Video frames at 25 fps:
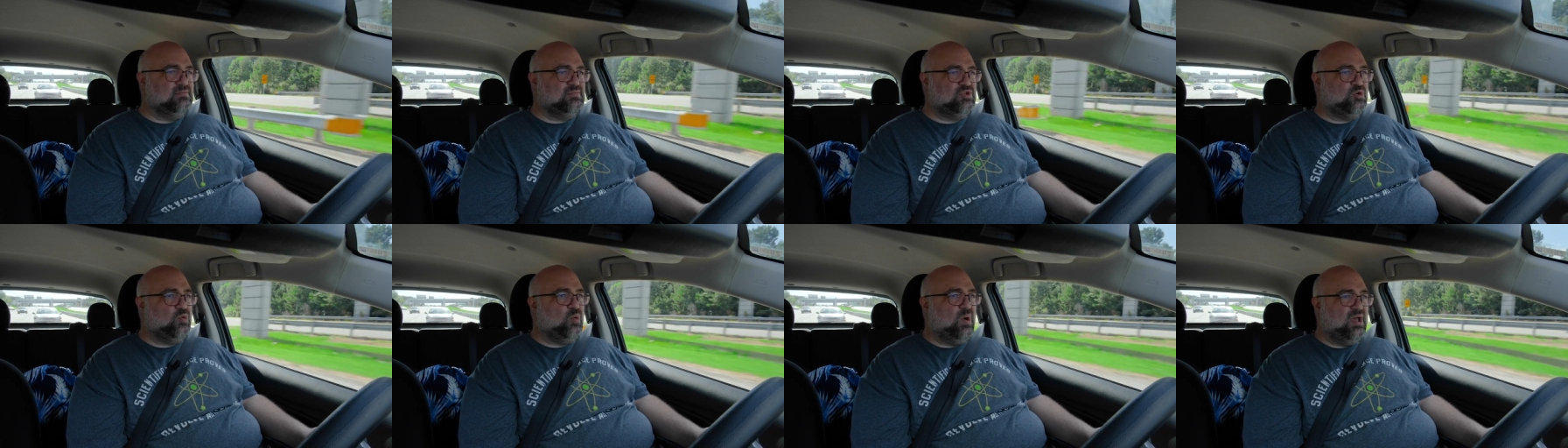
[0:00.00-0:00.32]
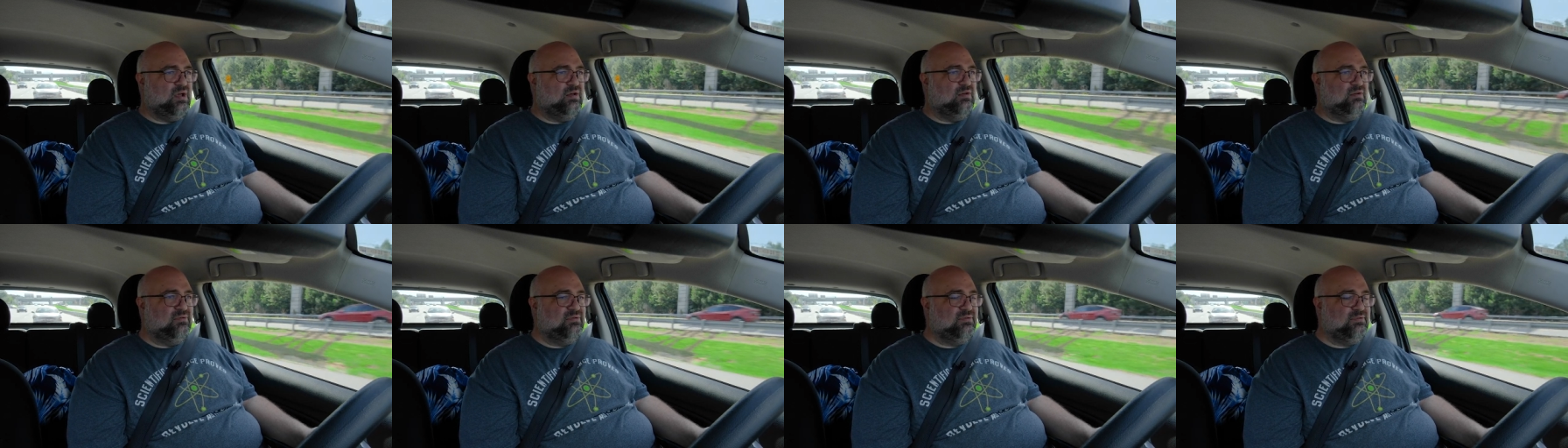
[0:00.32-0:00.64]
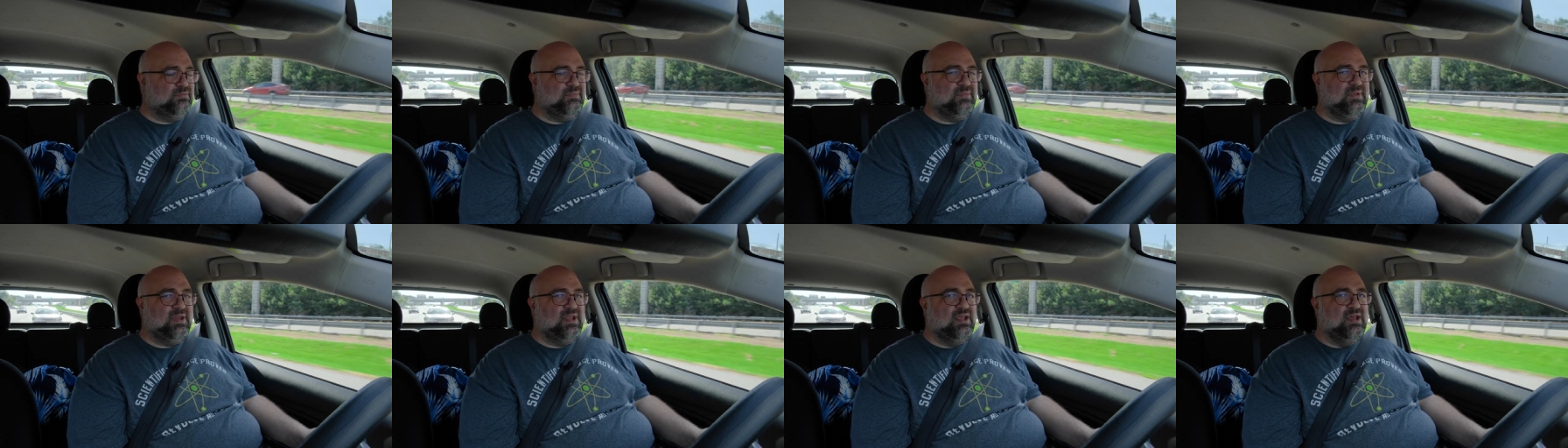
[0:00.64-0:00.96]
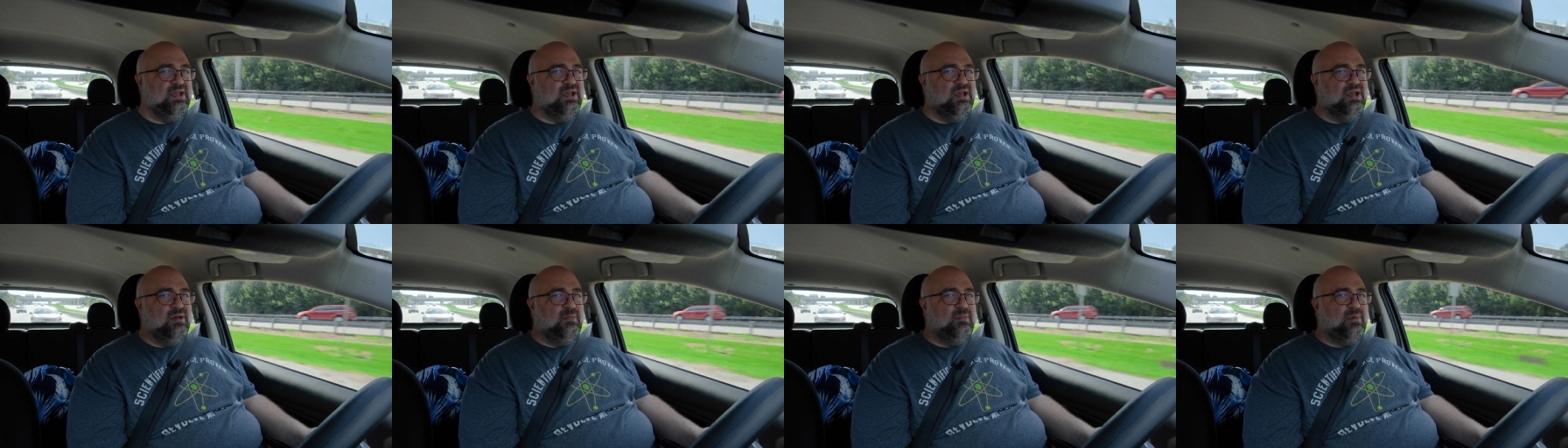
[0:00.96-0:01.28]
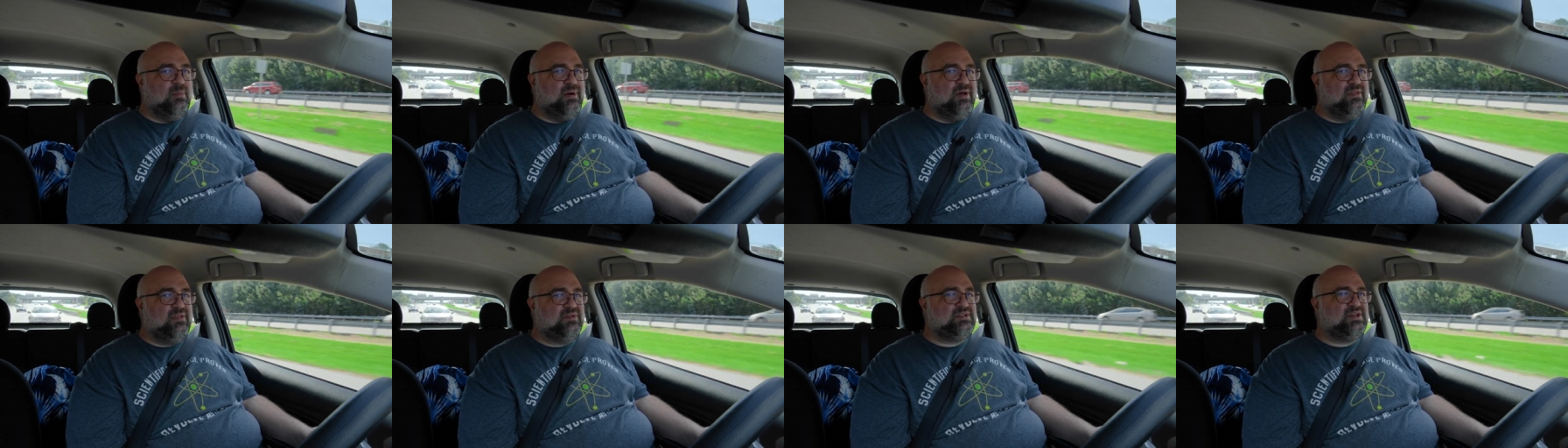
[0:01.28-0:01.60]
12.
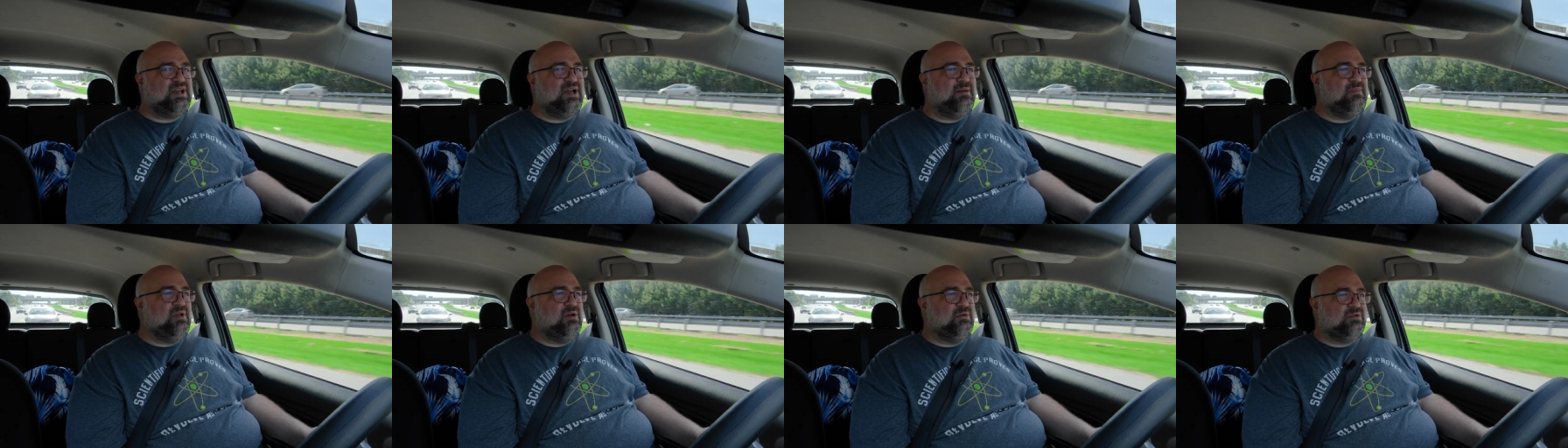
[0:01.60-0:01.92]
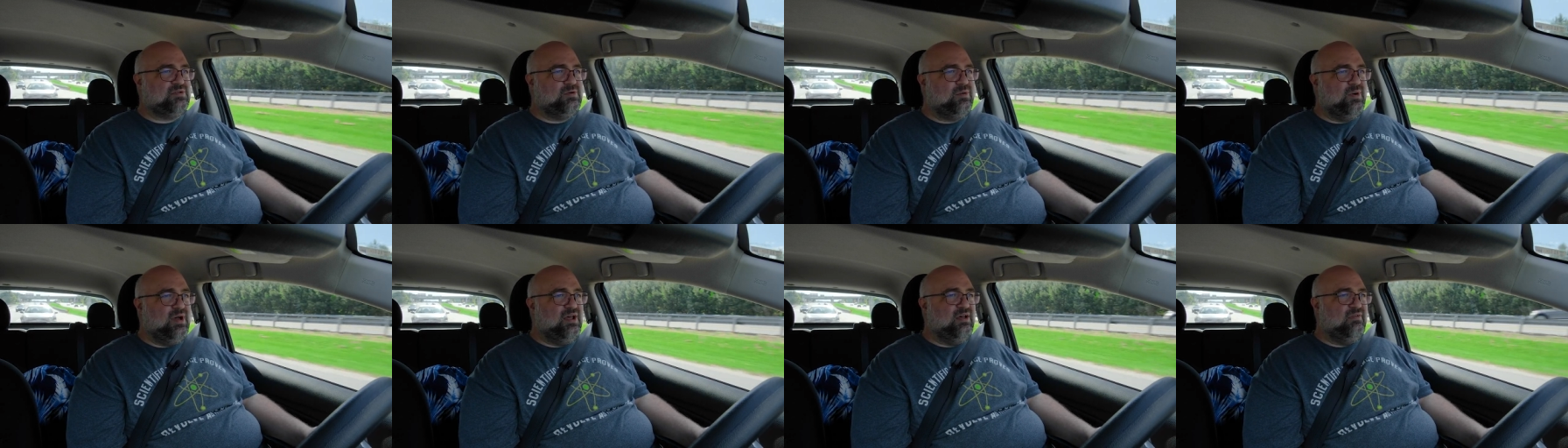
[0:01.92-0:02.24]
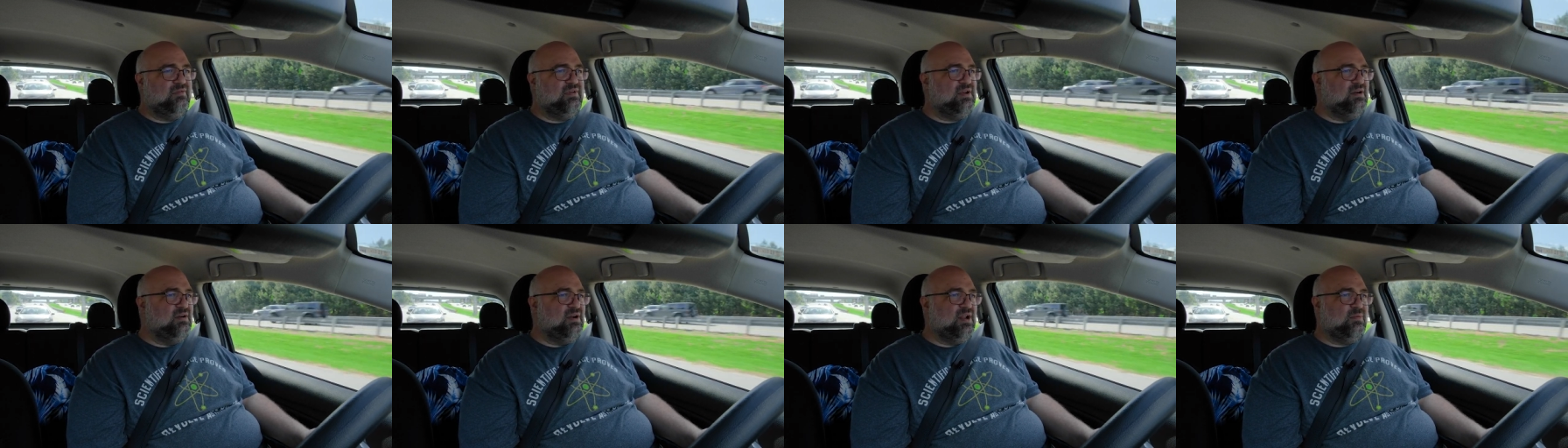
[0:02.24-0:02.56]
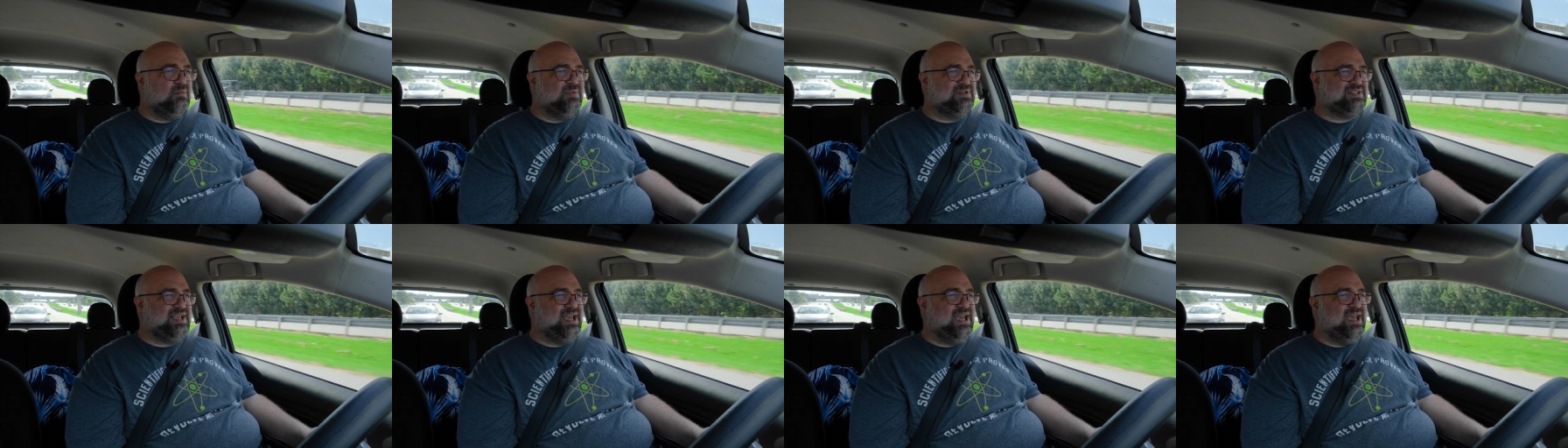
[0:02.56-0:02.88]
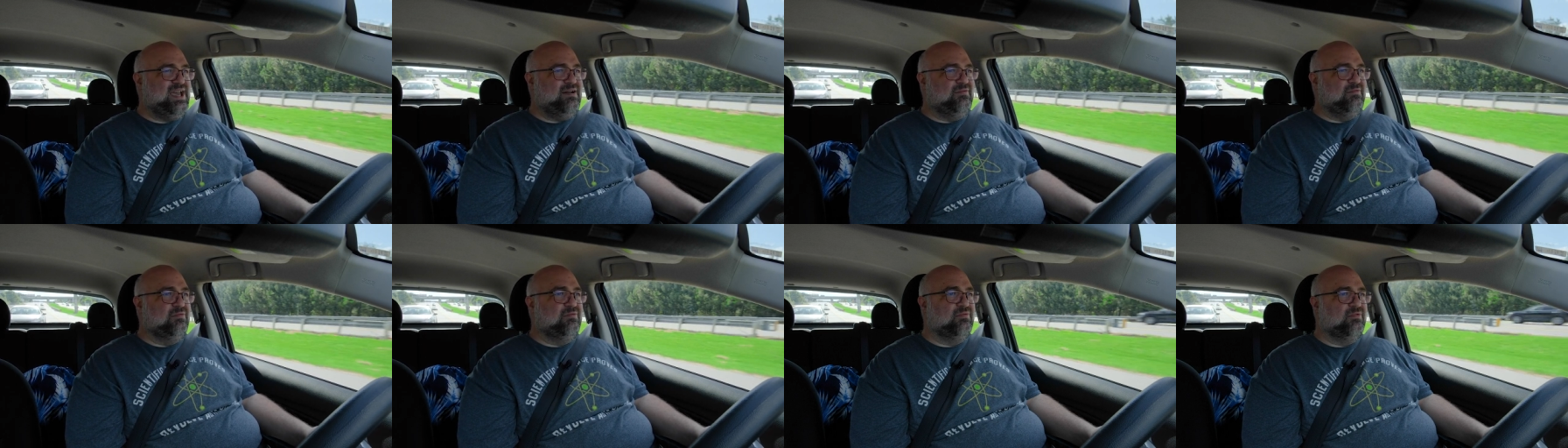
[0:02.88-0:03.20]
But by the time they were 12, internet was
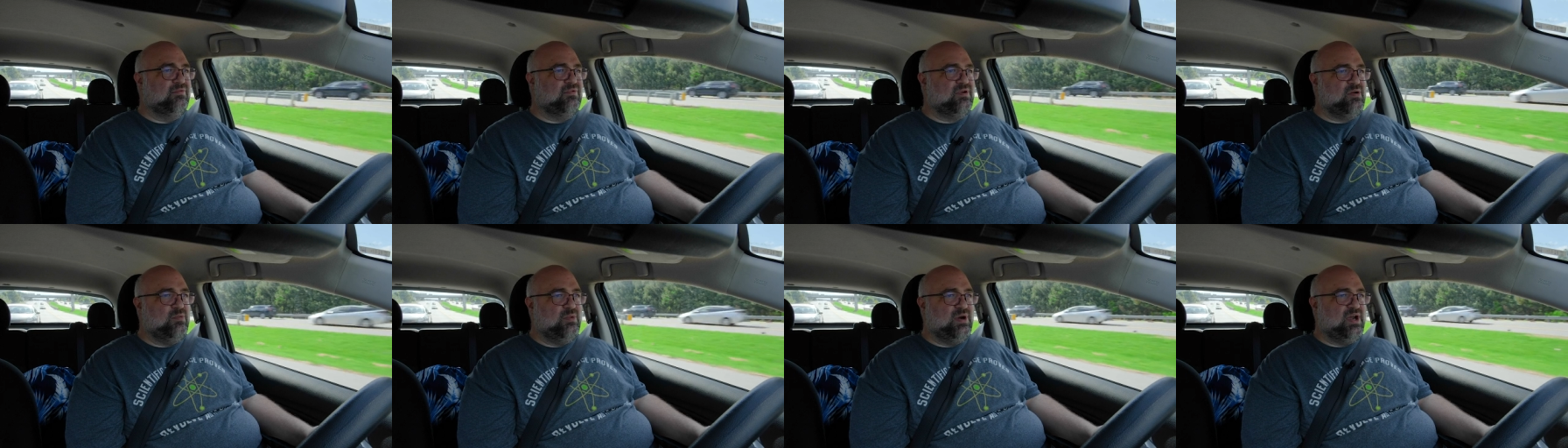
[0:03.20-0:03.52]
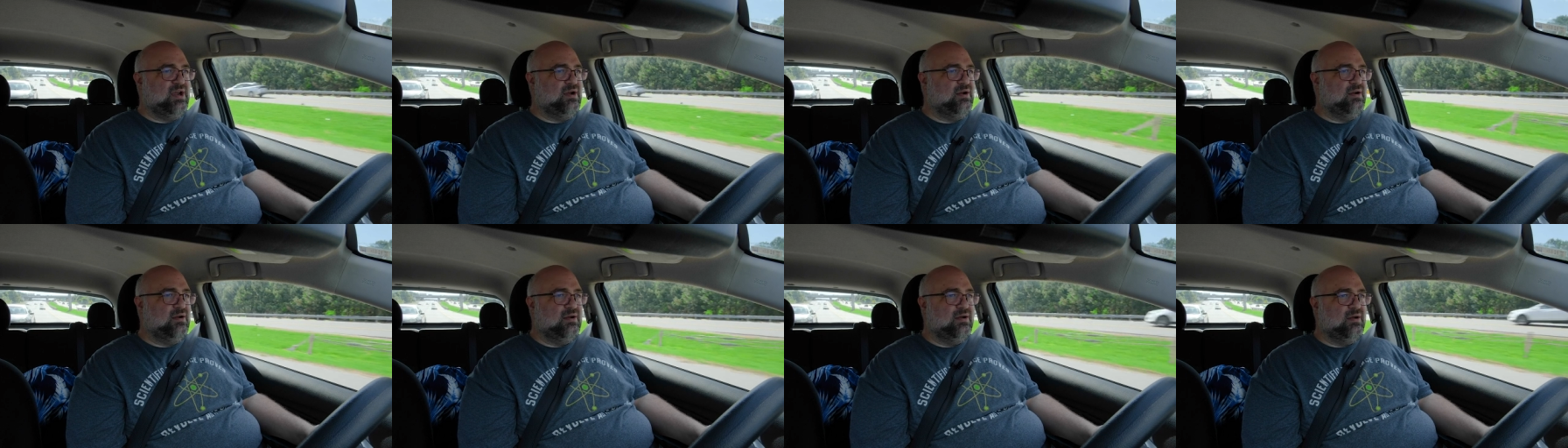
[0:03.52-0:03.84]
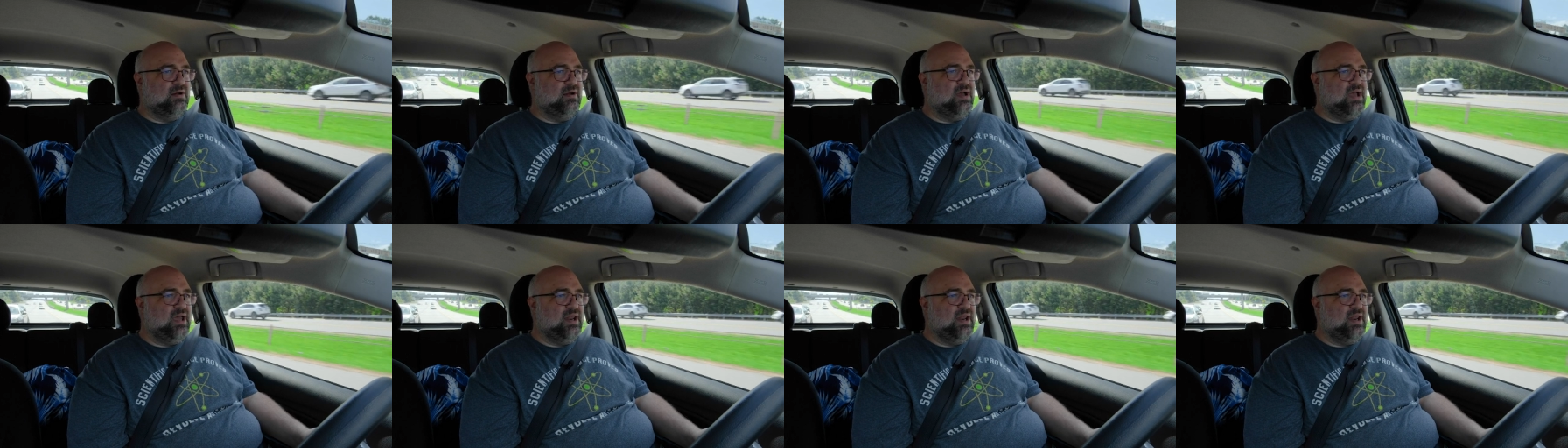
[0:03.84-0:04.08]
everywhere.